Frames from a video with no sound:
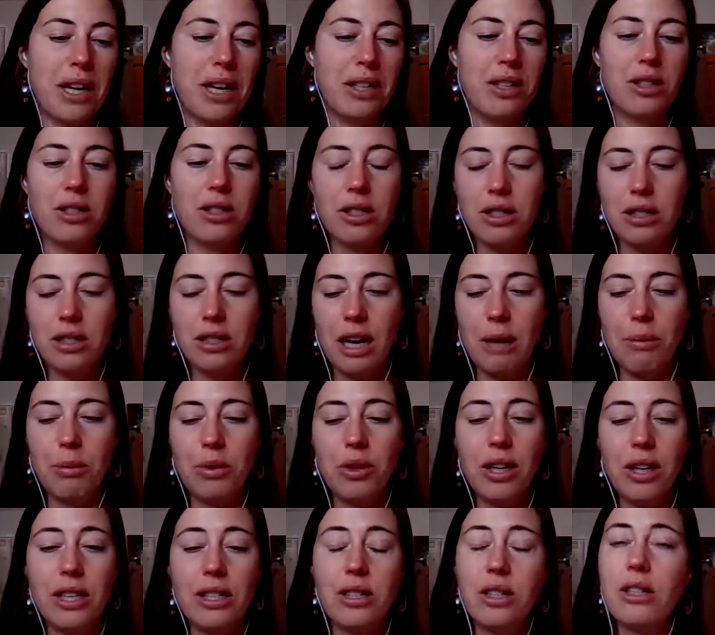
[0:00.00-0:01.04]
binders and
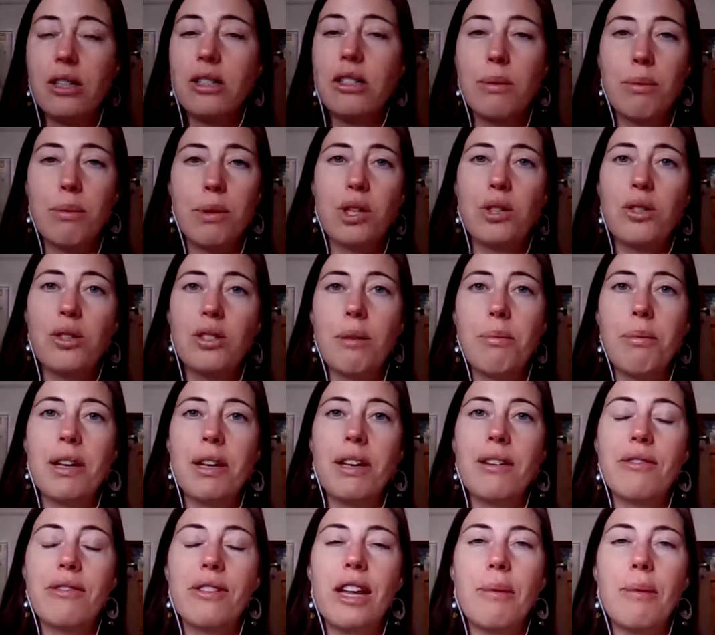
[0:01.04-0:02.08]
stabilizers, some of those can
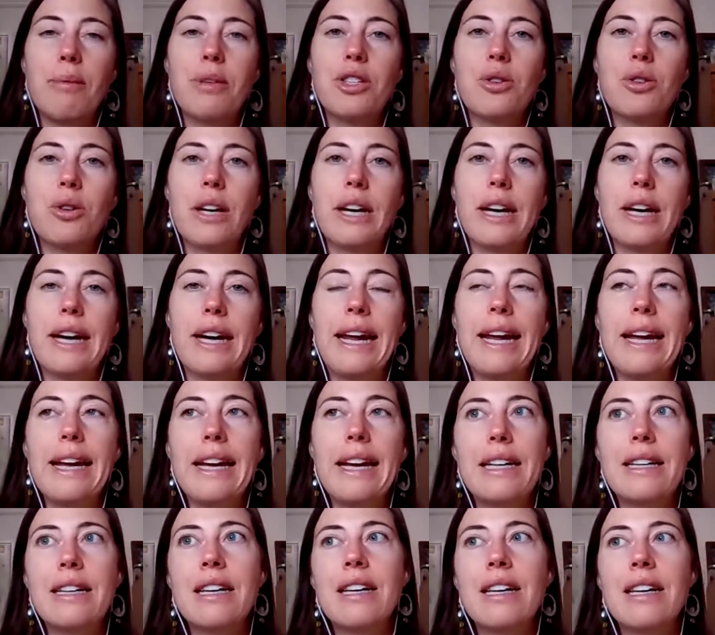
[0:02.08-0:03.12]
be inflammatory.
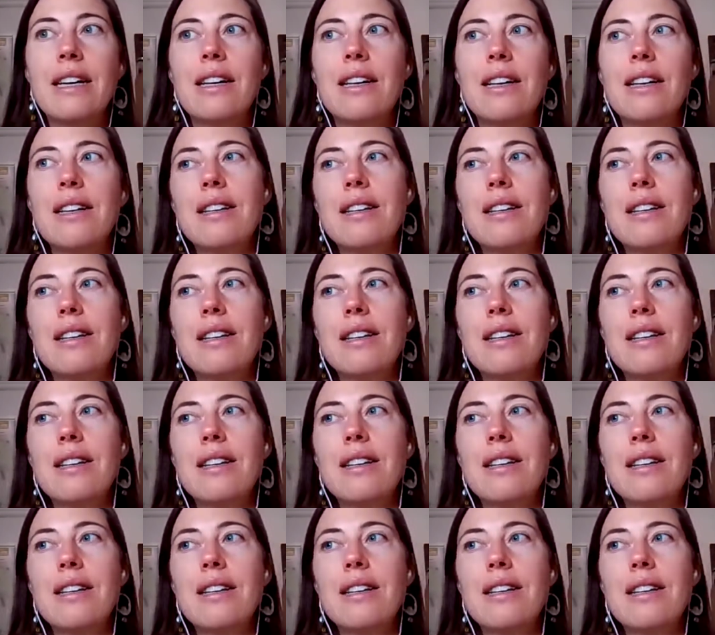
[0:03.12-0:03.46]
And